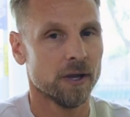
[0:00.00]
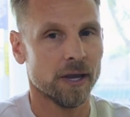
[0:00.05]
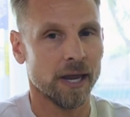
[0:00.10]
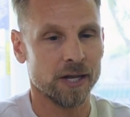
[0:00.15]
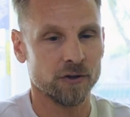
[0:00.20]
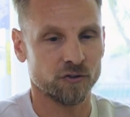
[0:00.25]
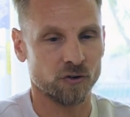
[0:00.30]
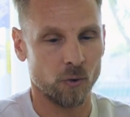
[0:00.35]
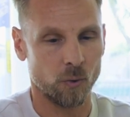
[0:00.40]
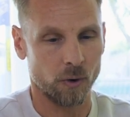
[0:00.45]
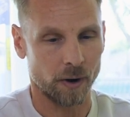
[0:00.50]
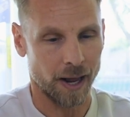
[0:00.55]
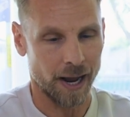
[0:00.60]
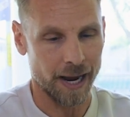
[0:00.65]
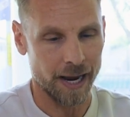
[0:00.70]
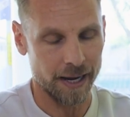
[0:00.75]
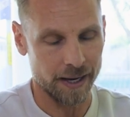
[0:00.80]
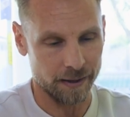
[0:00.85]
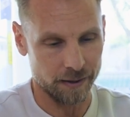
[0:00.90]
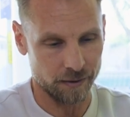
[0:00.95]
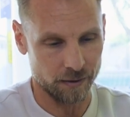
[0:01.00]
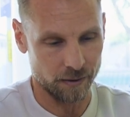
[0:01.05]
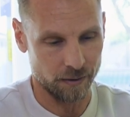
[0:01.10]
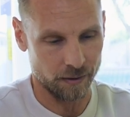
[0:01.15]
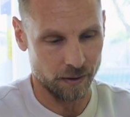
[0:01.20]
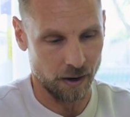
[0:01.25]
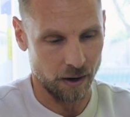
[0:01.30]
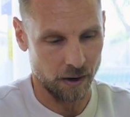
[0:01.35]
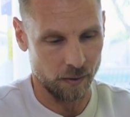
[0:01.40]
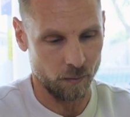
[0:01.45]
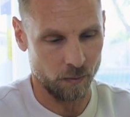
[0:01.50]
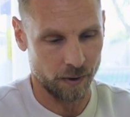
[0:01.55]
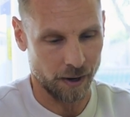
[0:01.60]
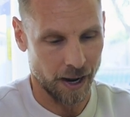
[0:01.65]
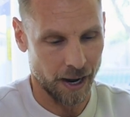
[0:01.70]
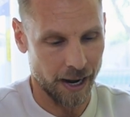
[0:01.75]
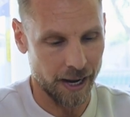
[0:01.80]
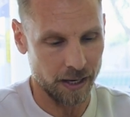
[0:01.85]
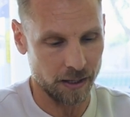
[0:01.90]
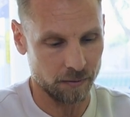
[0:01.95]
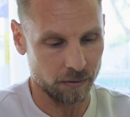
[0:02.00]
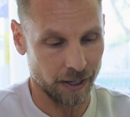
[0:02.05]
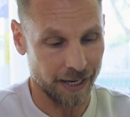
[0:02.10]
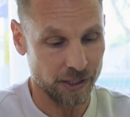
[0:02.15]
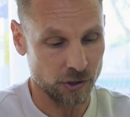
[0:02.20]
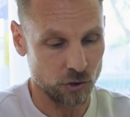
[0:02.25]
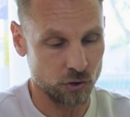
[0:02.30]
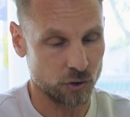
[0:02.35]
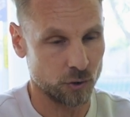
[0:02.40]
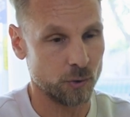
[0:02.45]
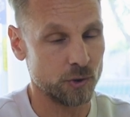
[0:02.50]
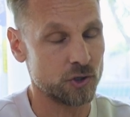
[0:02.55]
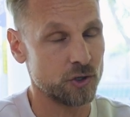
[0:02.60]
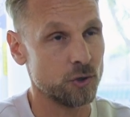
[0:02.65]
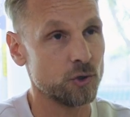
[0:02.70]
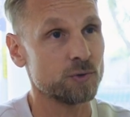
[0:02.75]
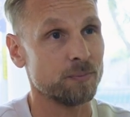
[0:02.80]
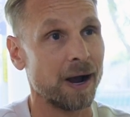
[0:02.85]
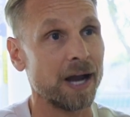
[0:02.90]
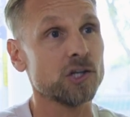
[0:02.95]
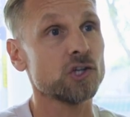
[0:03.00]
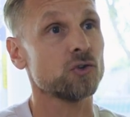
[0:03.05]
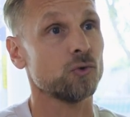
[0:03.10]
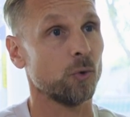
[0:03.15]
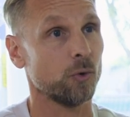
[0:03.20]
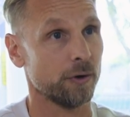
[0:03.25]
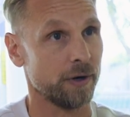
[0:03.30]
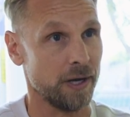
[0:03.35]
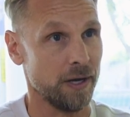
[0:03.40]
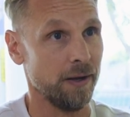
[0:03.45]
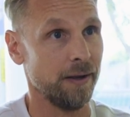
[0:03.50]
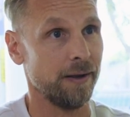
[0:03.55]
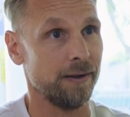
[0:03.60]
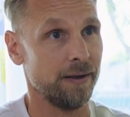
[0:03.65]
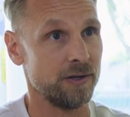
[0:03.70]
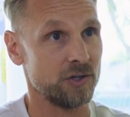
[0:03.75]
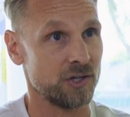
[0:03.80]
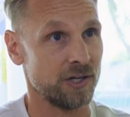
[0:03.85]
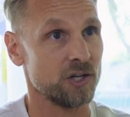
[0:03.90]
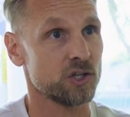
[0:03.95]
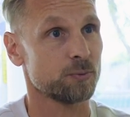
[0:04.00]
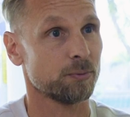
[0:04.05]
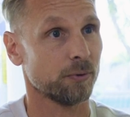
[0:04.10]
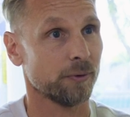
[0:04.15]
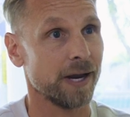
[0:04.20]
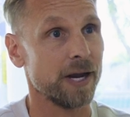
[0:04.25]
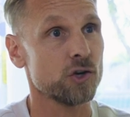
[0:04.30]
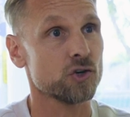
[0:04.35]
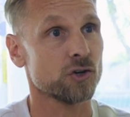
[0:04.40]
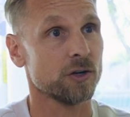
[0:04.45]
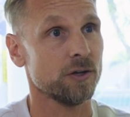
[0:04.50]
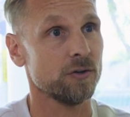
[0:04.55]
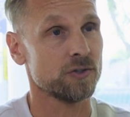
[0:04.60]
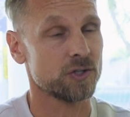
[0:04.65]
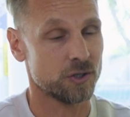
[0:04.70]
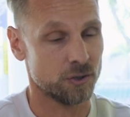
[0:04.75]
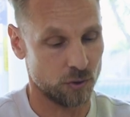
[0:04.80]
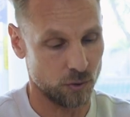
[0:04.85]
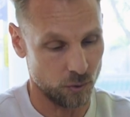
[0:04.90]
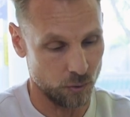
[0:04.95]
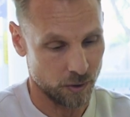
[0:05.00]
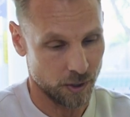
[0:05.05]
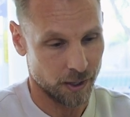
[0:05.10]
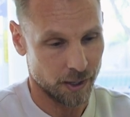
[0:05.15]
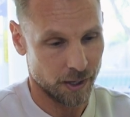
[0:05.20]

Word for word: And so, what I what I like to do is use my story as an inspiration to